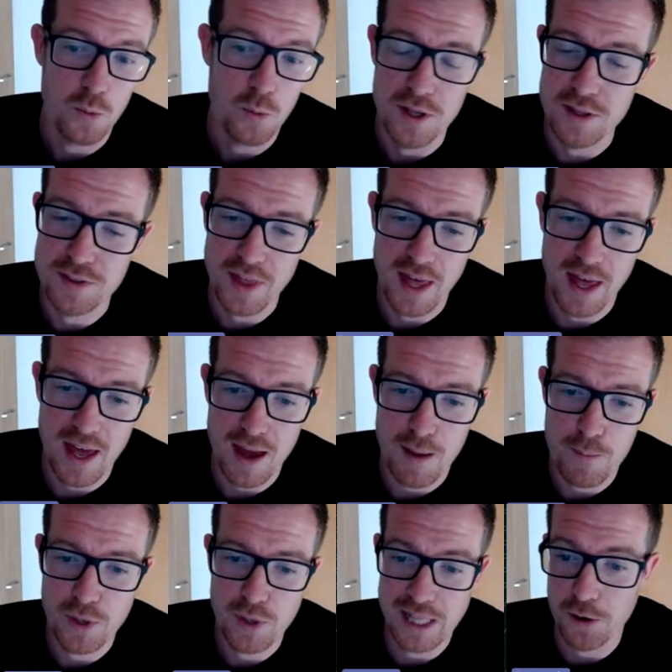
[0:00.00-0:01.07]
with
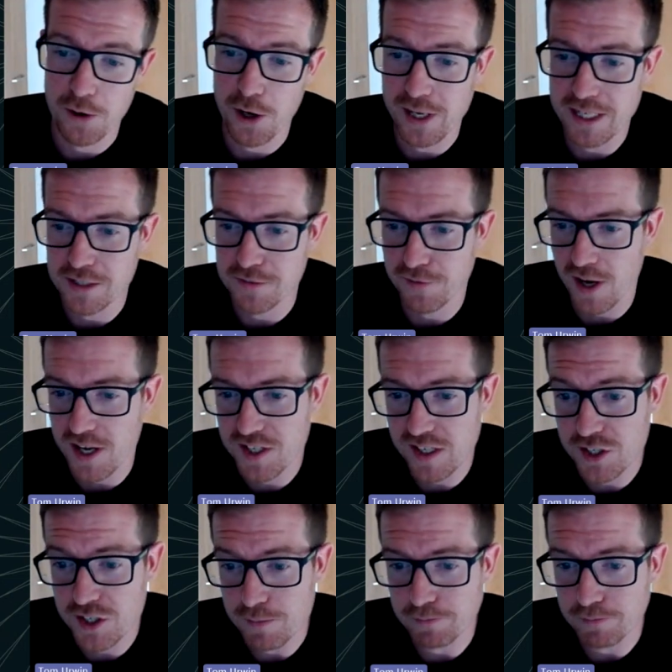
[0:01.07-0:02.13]
cloud-only
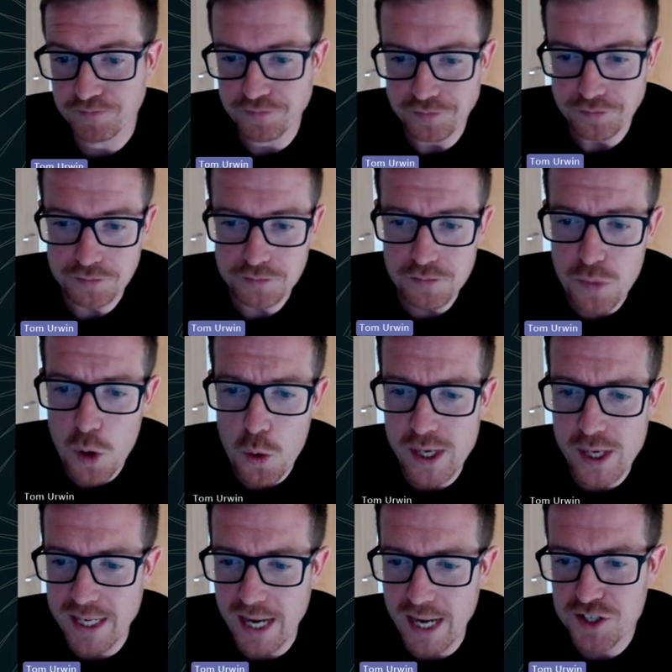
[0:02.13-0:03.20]
devices,
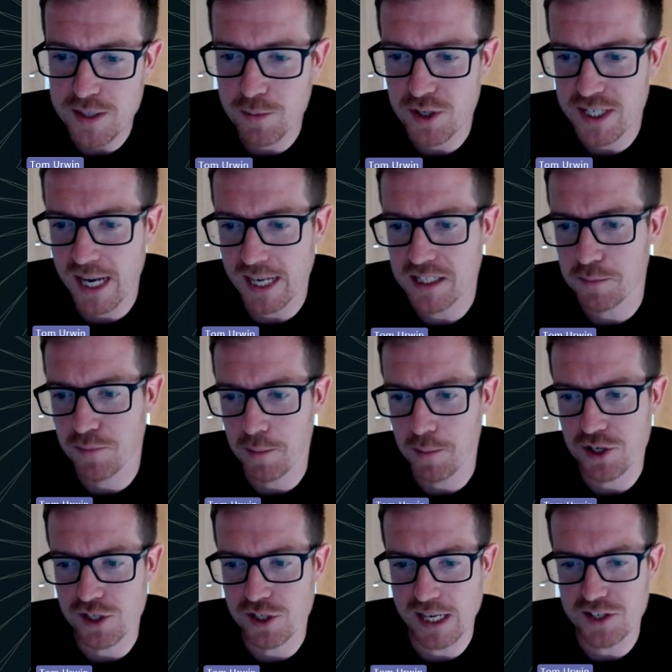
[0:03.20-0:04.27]
we can actually protect and
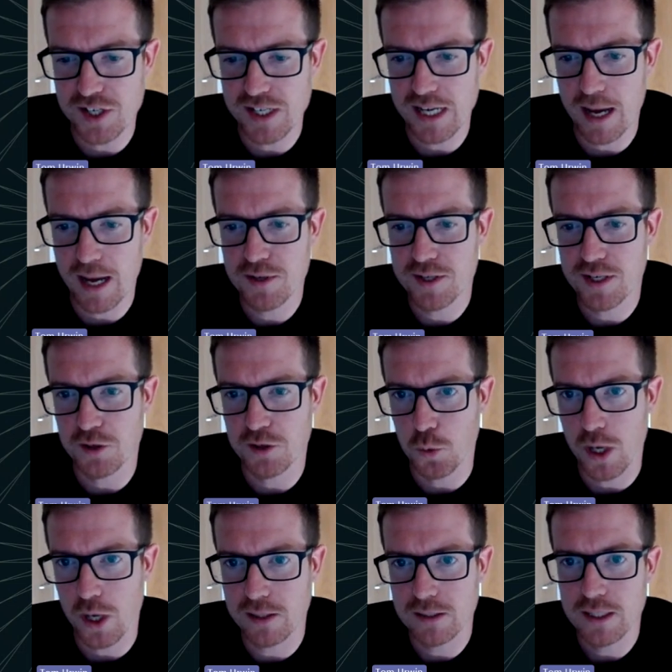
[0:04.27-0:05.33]
publish legacy apps
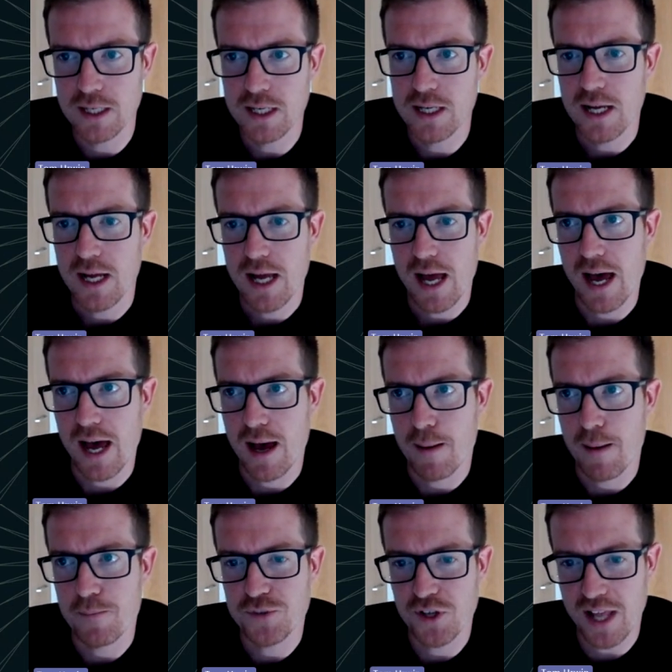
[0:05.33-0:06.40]
as well.
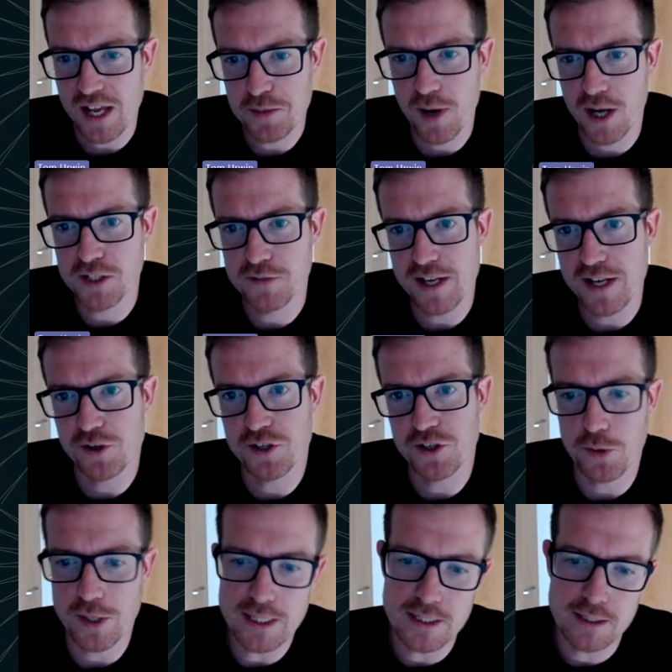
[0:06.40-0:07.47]
So that's part of Entra
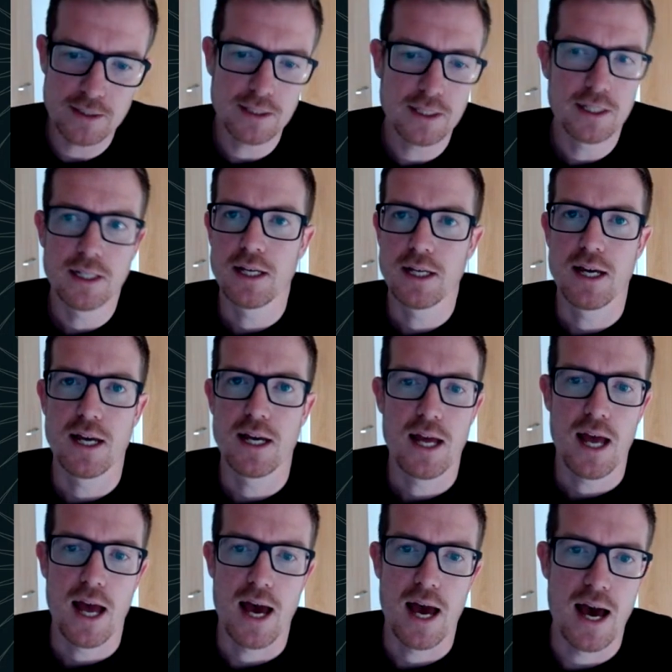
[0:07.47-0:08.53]
Suite,
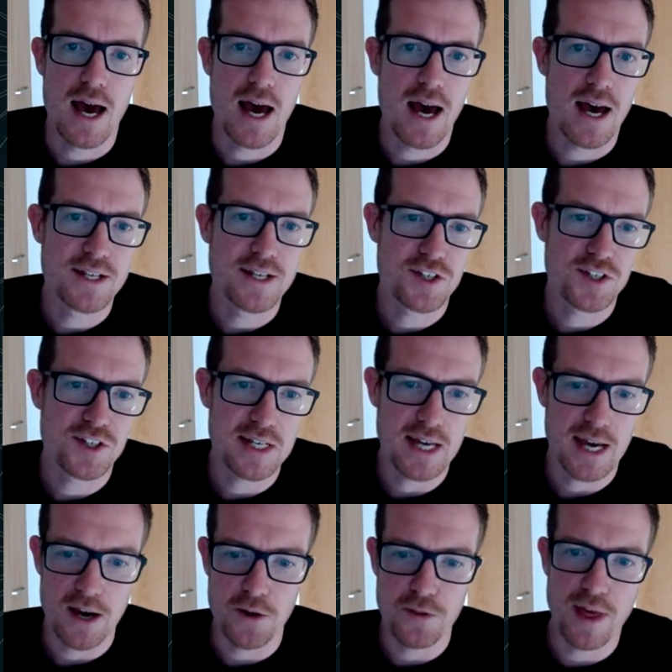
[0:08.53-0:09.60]
and to
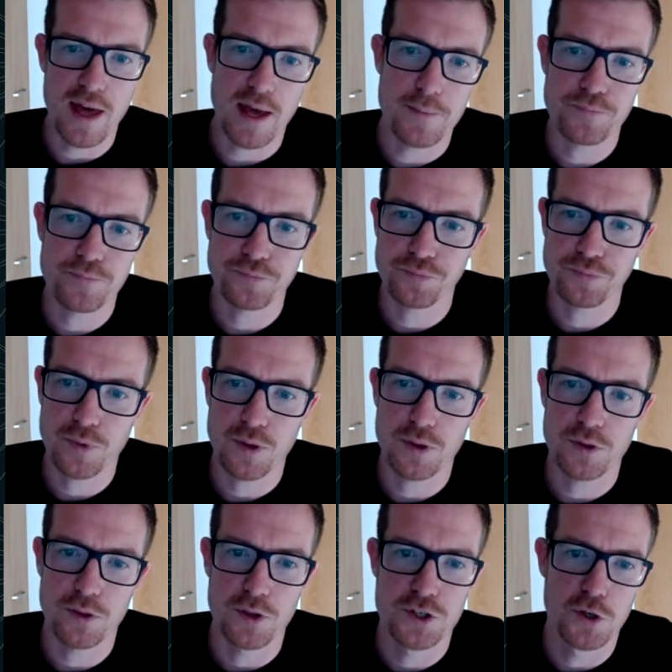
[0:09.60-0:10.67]
see how
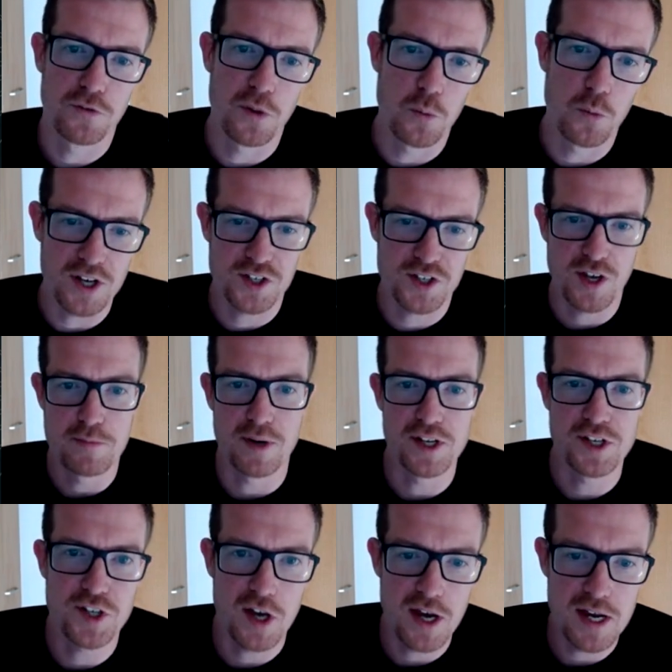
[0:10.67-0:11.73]
the two of them work side
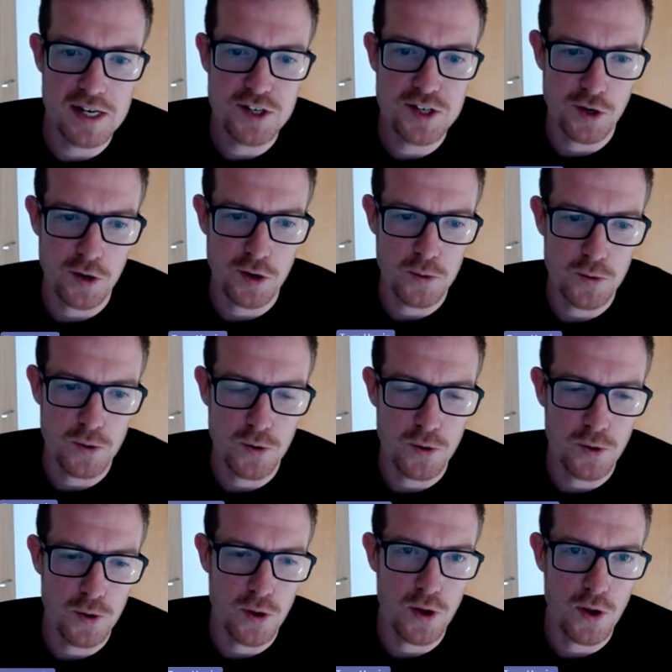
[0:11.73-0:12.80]
by side. So
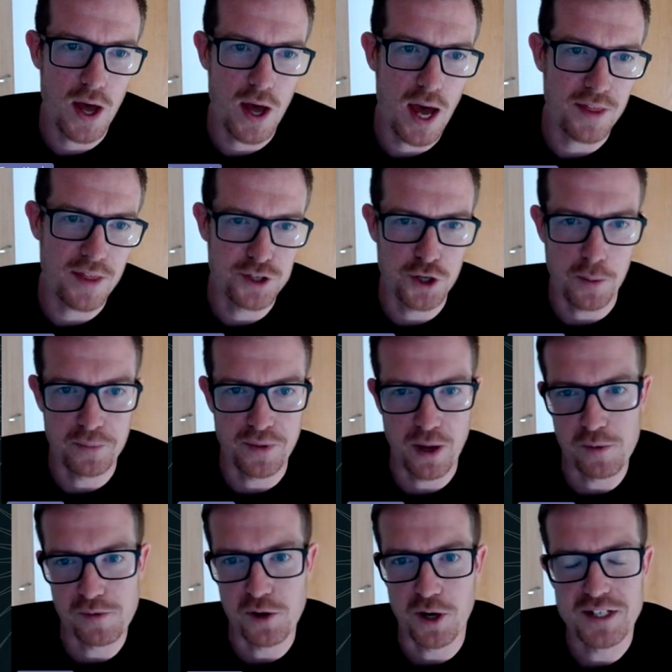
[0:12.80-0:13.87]
at the top there,
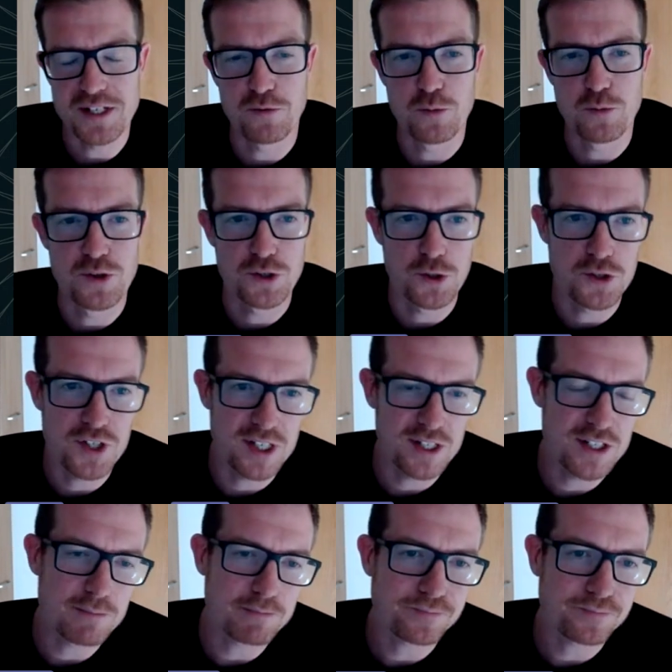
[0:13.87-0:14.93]
we've got our different
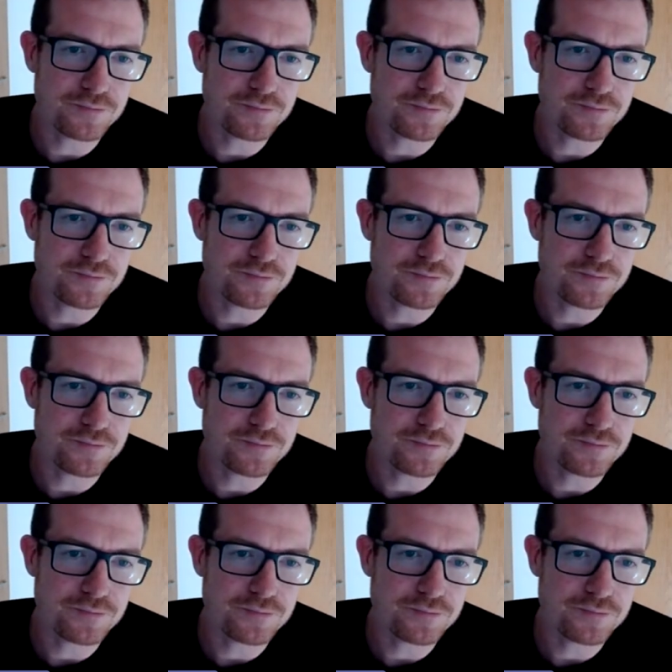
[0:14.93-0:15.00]
resources.